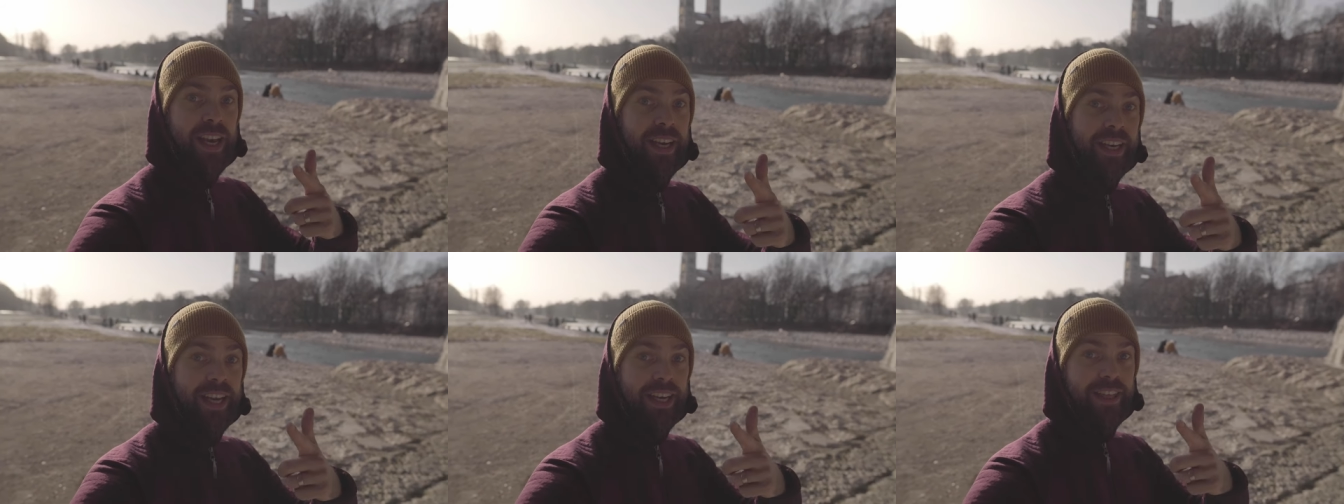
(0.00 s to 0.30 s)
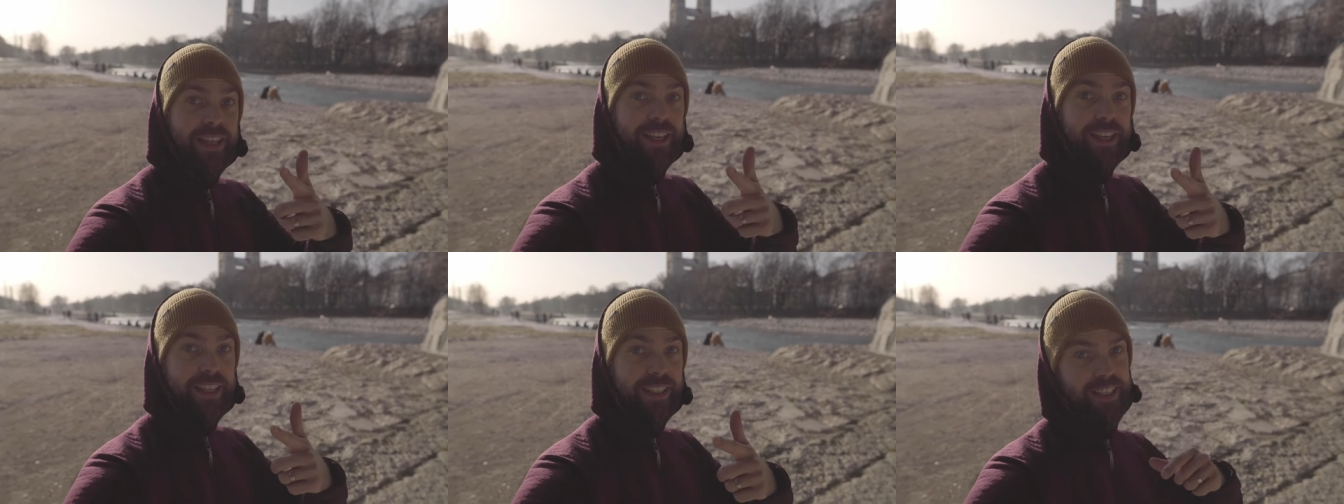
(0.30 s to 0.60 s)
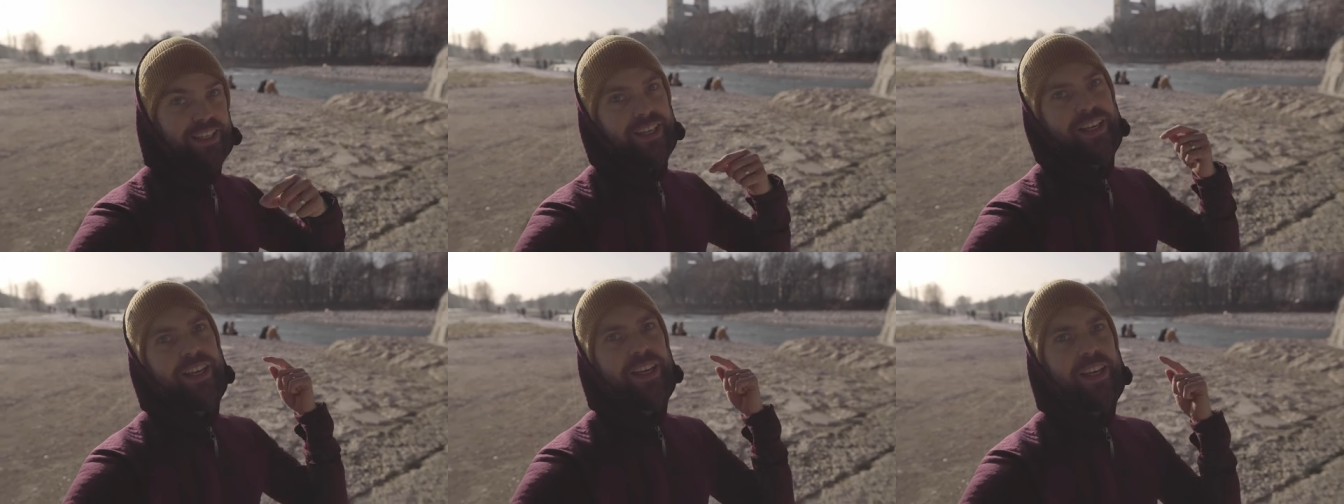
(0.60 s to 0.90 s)
That's
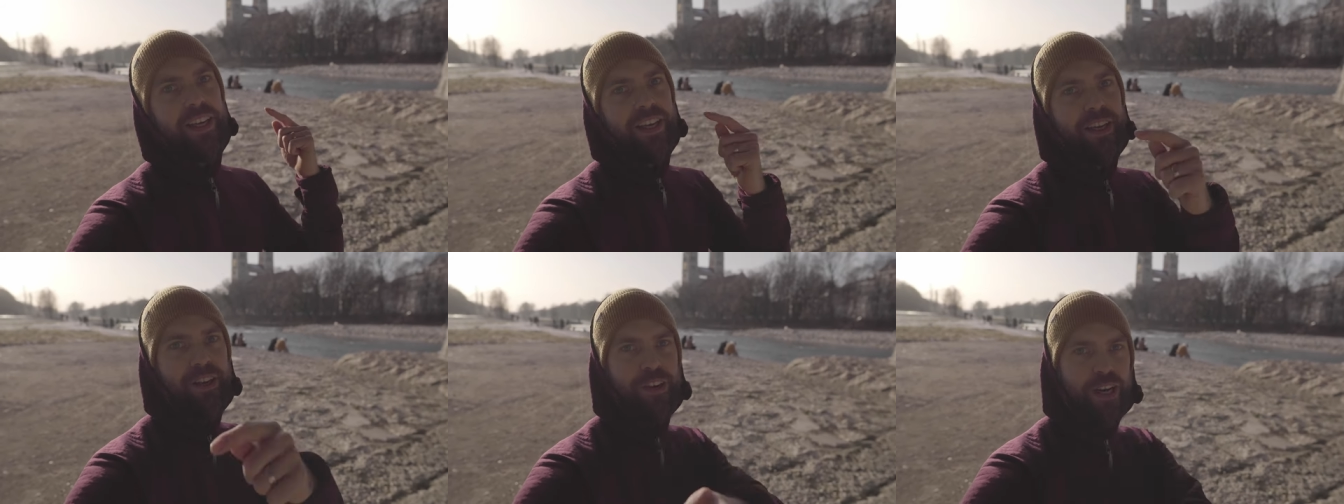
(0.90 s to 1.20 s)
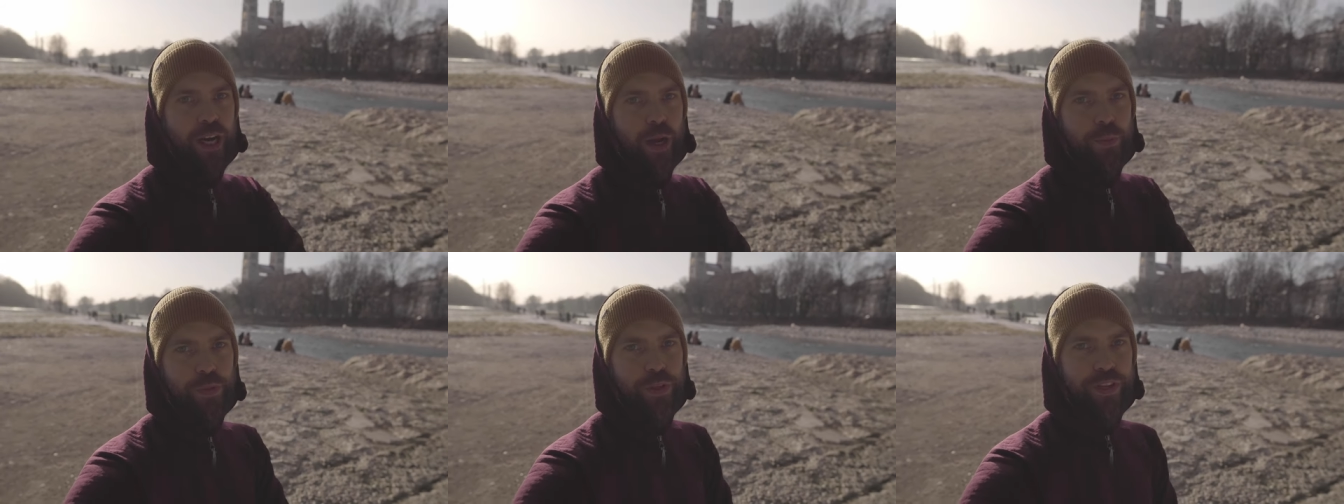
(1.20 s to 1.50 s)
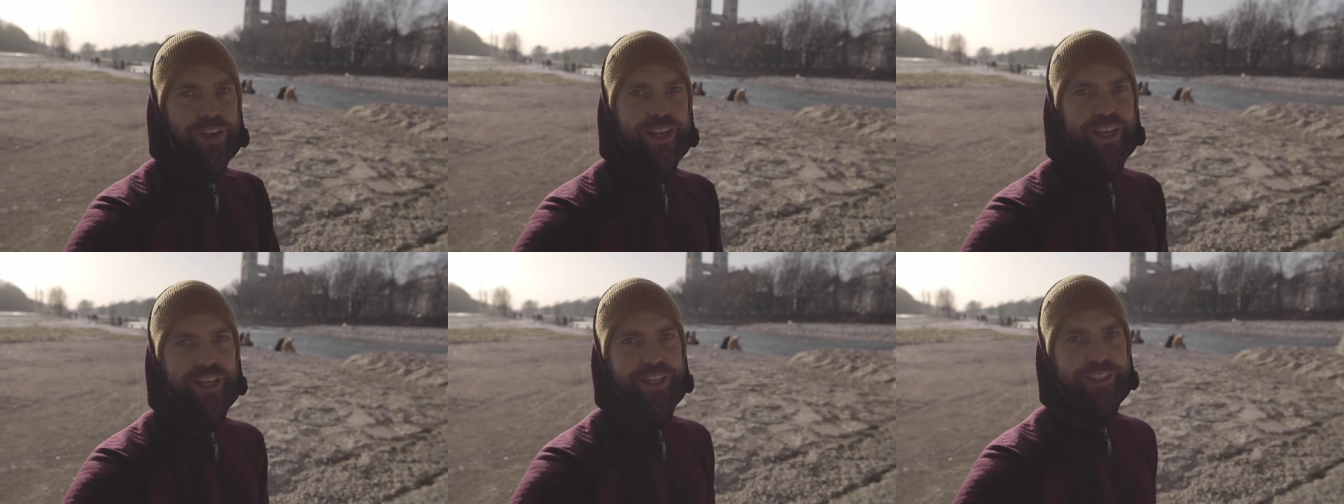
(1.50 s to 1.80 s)
it. Here comes
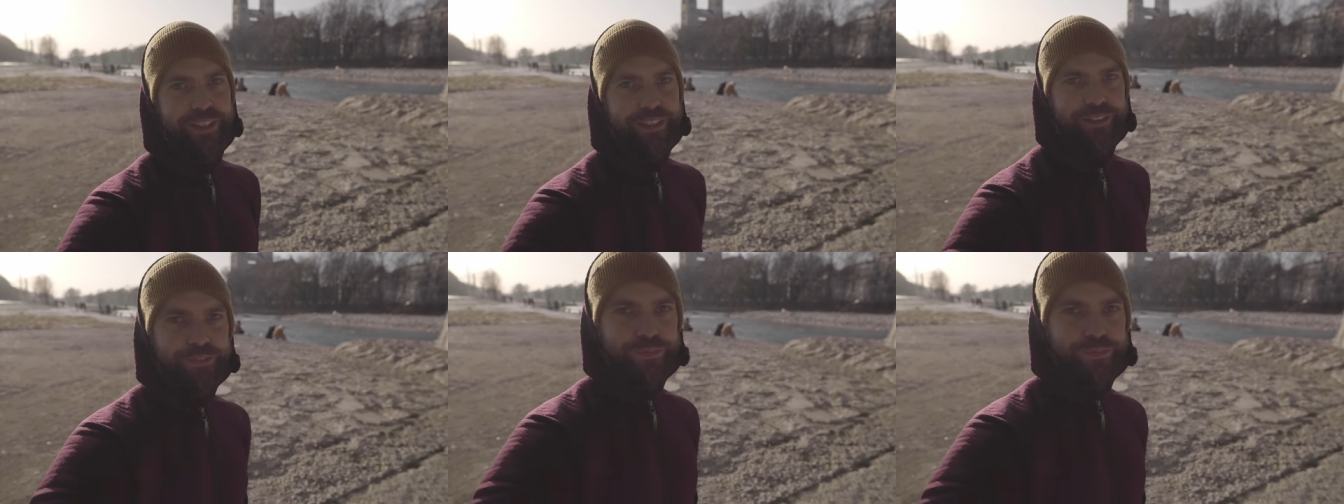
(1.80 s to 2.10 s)
the kit.